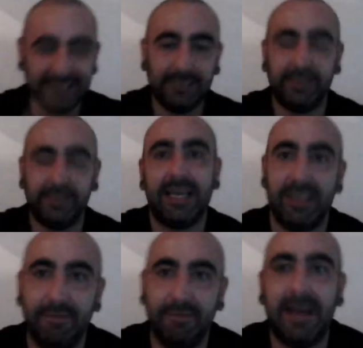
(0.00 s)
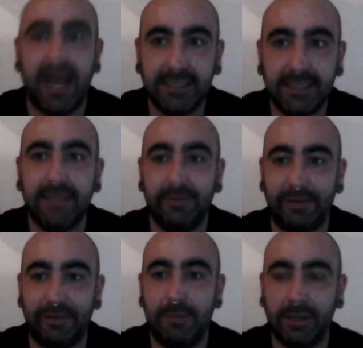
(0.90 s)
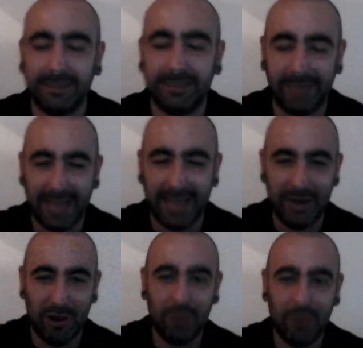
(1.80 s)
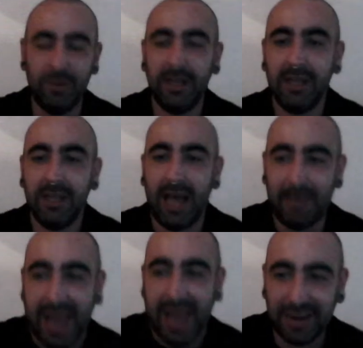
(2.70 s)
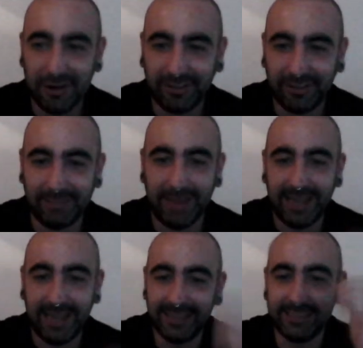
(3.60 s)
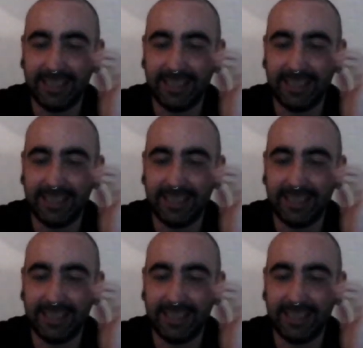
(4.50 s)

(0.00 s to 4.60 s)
And she was like, "You've been asking them for months." I'm like, "I know, I'm hiding under the blanket."